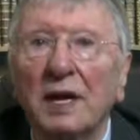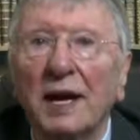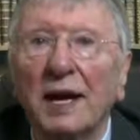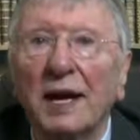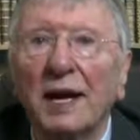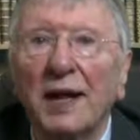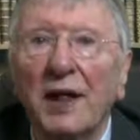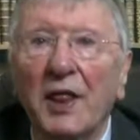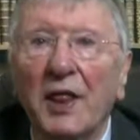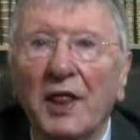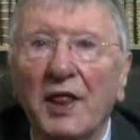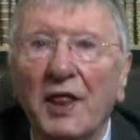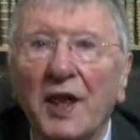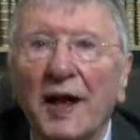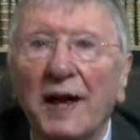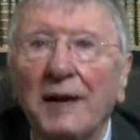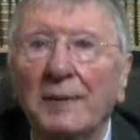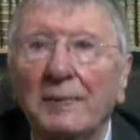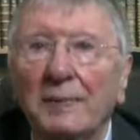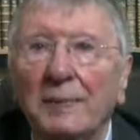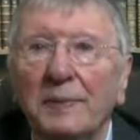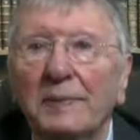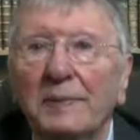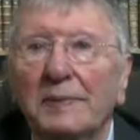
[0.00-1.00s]
can
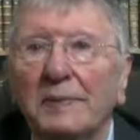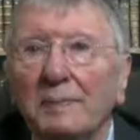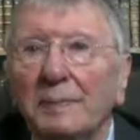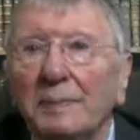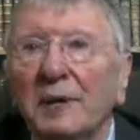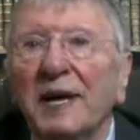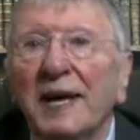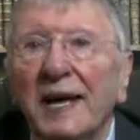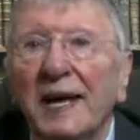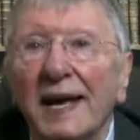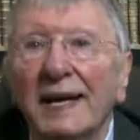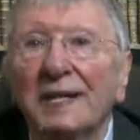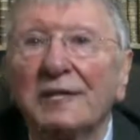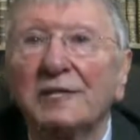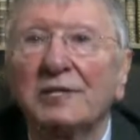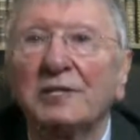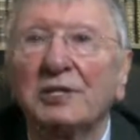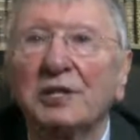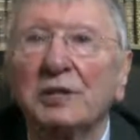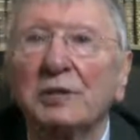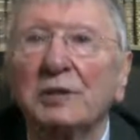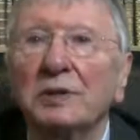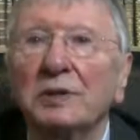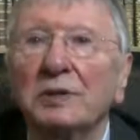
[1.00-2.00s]
then begin
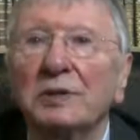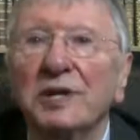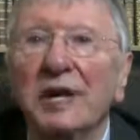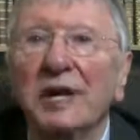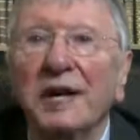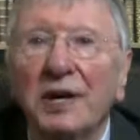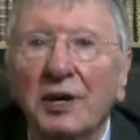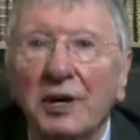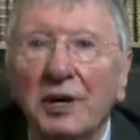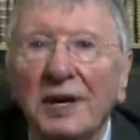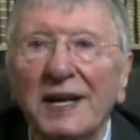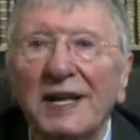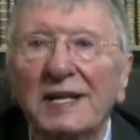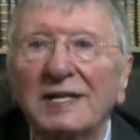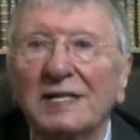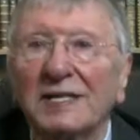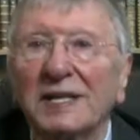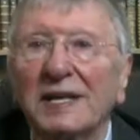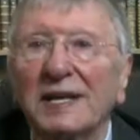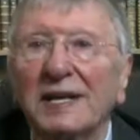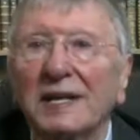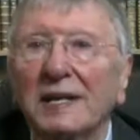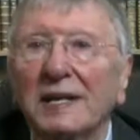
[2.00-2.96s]
to decrease